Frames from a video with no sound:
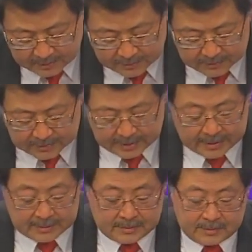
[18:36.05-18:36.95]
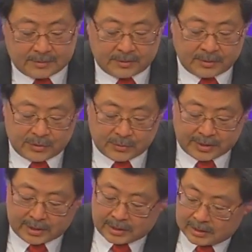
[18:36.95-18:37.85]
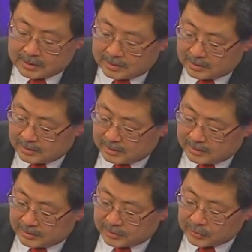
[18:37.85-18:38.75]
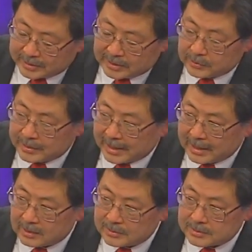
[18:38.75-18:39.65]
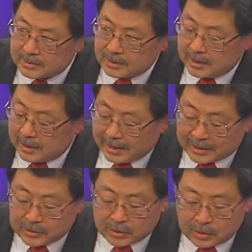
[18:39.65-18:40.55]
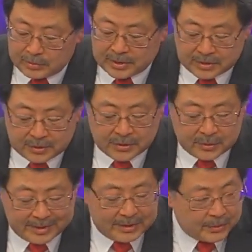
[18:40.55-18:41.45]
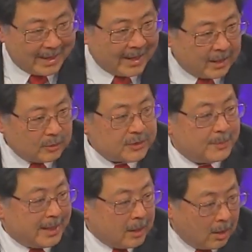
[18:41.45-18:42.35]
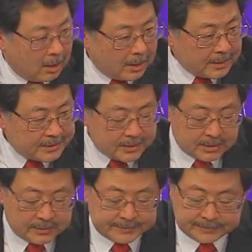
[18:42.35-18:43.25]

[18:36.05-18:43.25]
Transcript: you could get three 30 degree angles. And you know that they're 30 degree angles because